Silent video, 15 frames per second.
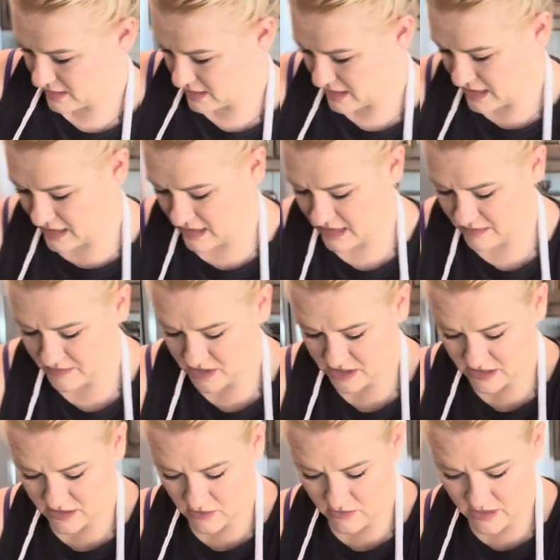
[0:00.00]
And I'm
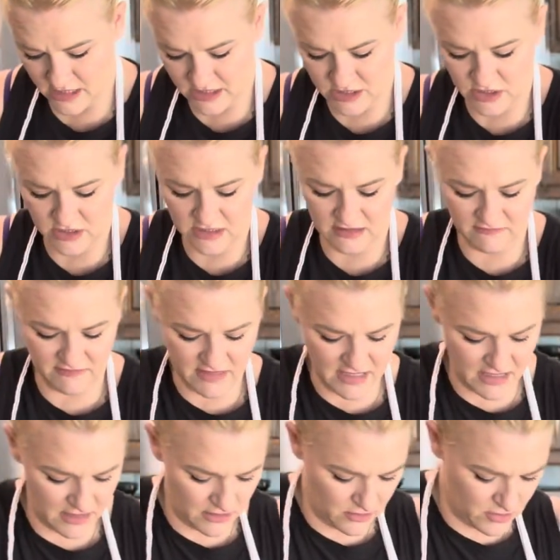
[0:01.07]
just going to give
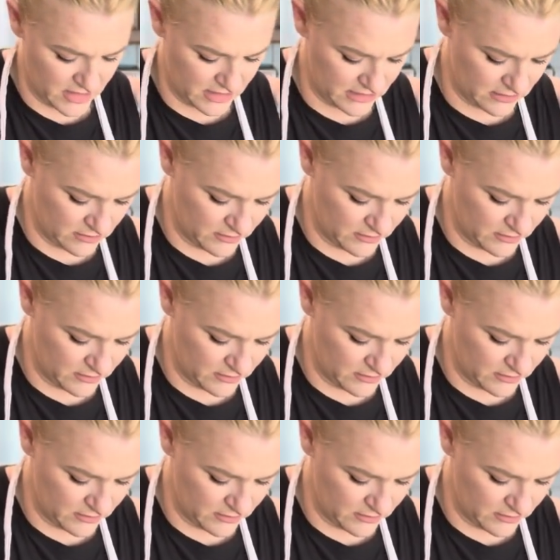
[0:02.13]
that a quick little